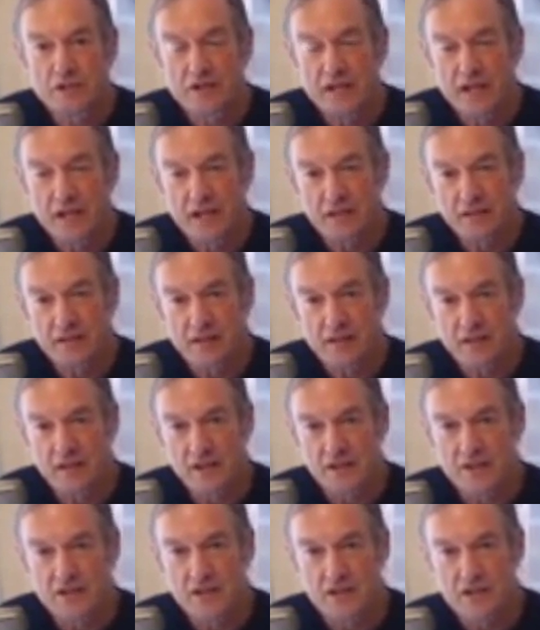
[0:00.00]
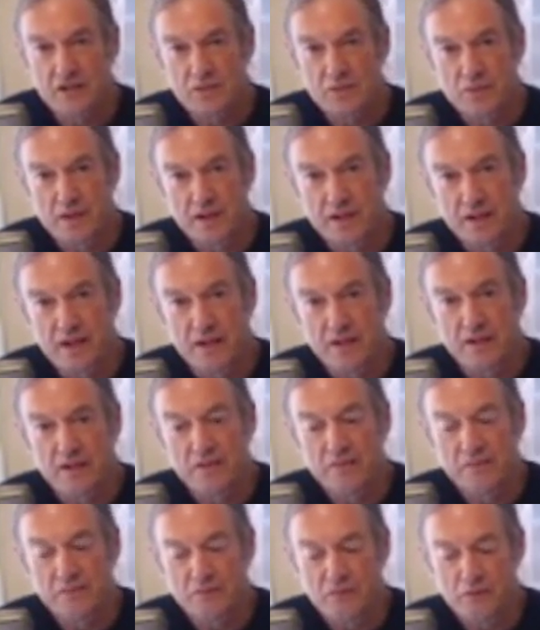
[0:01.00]
Sachs on Lost Arts
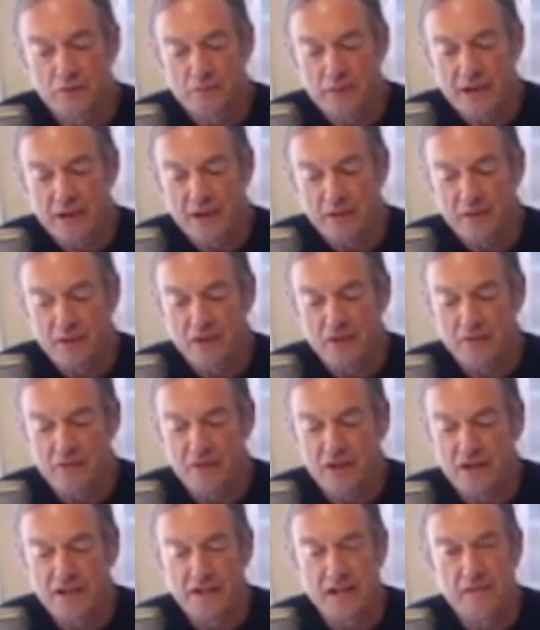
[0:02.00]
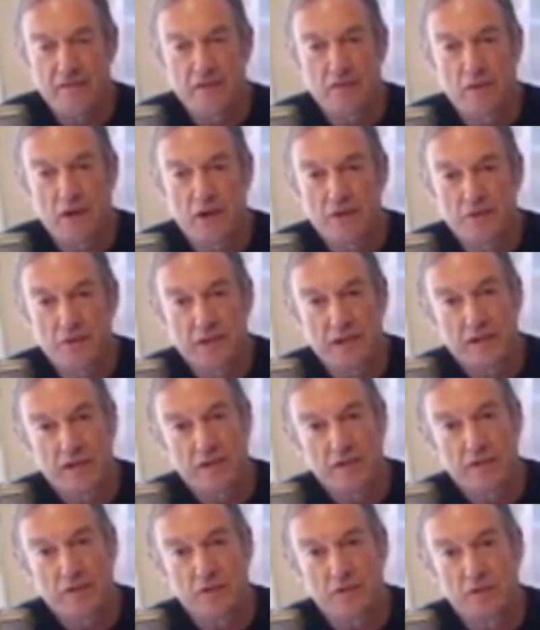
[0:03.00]
Radio. We're back with our friend David
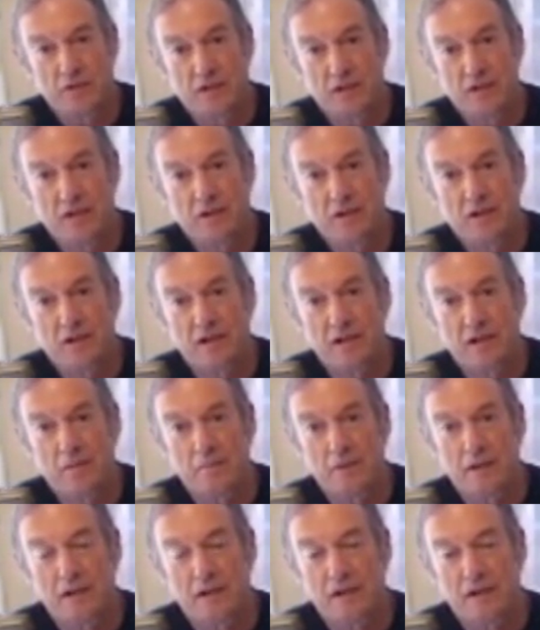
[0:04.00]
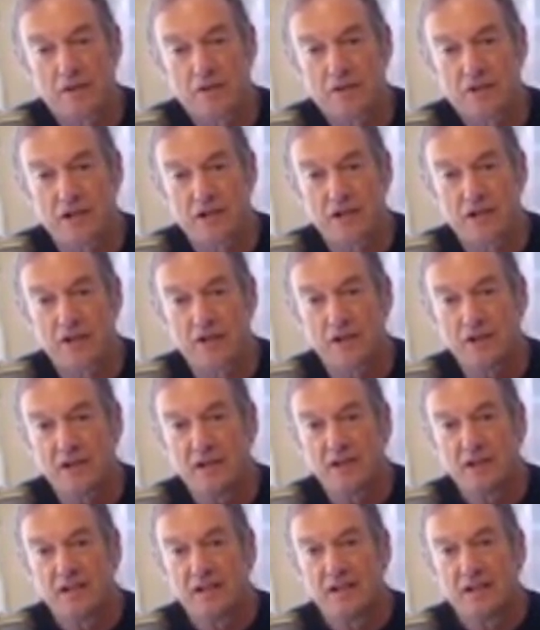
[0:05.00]
Rodriguez, who was here a couple of years ago
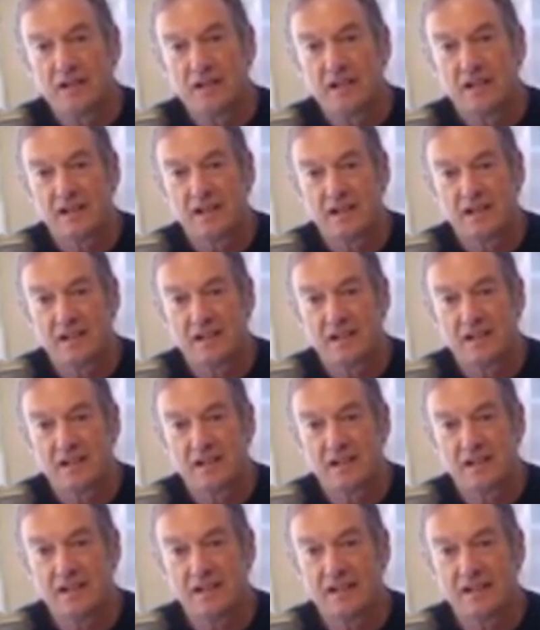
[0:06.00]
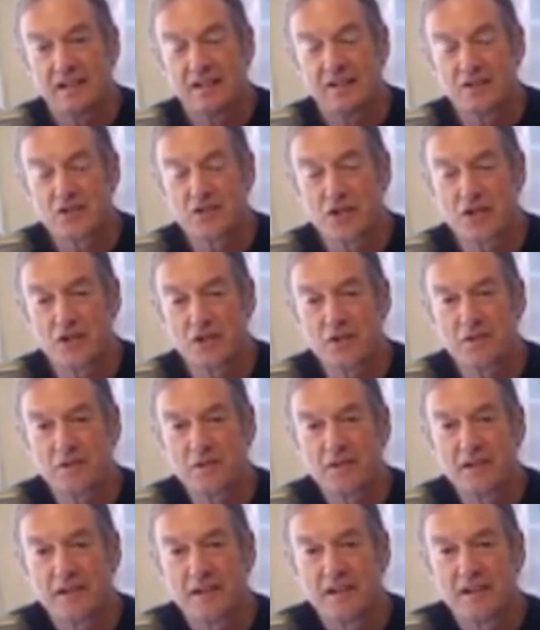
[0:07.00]
on the
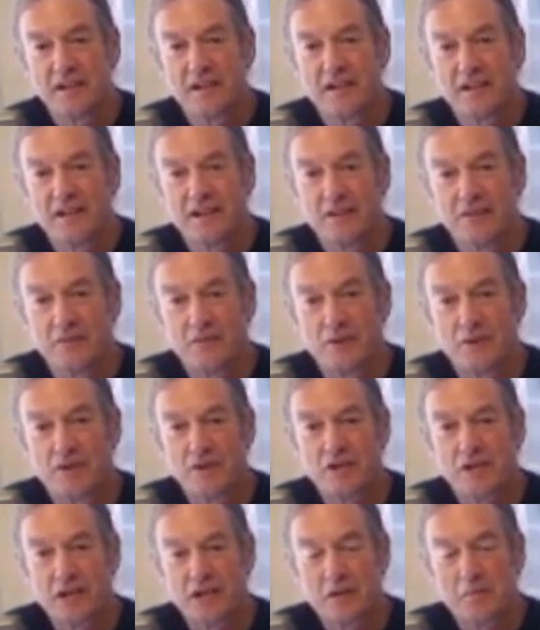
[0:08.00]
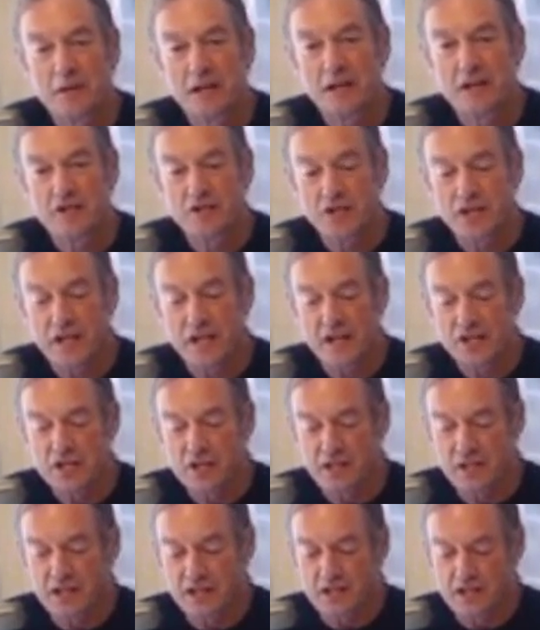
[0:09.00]
show, and we're talking about
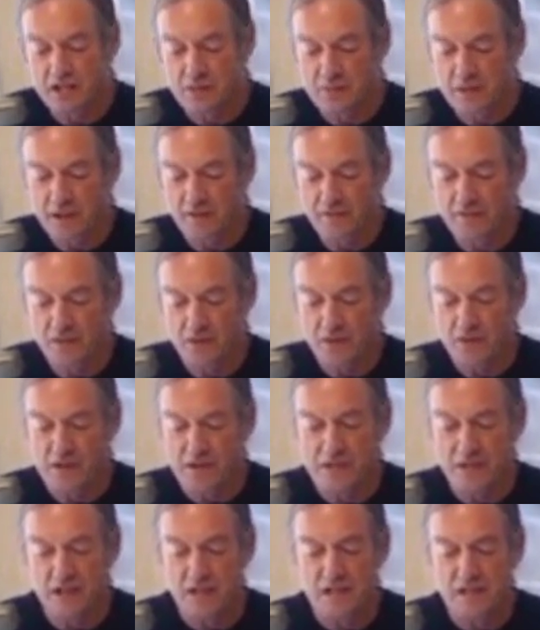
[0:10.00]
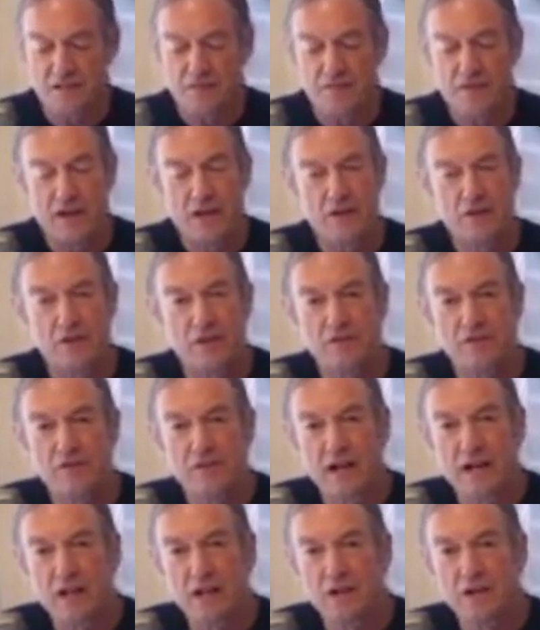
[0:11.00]
education. That's his main focus, and he's the founder of
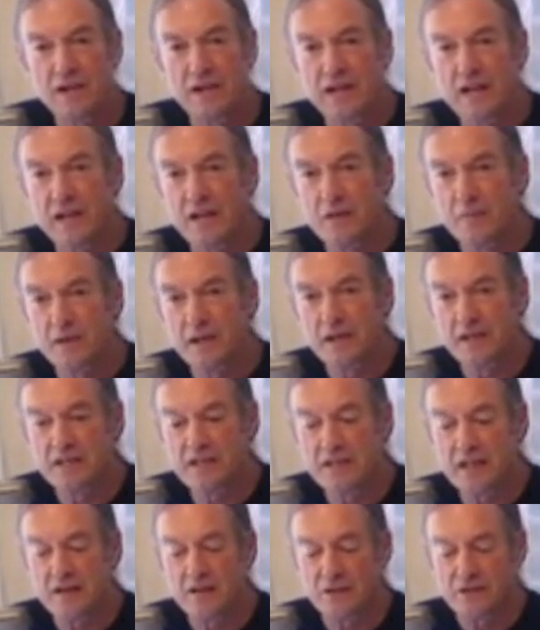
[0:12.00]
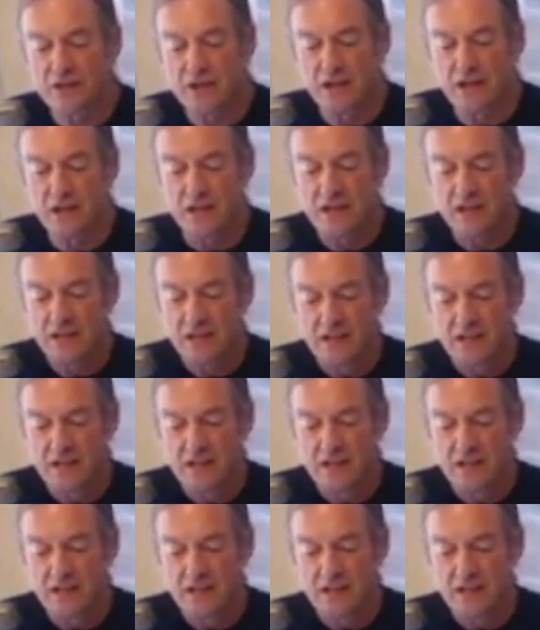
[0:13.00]
Valor Academy in San Jose,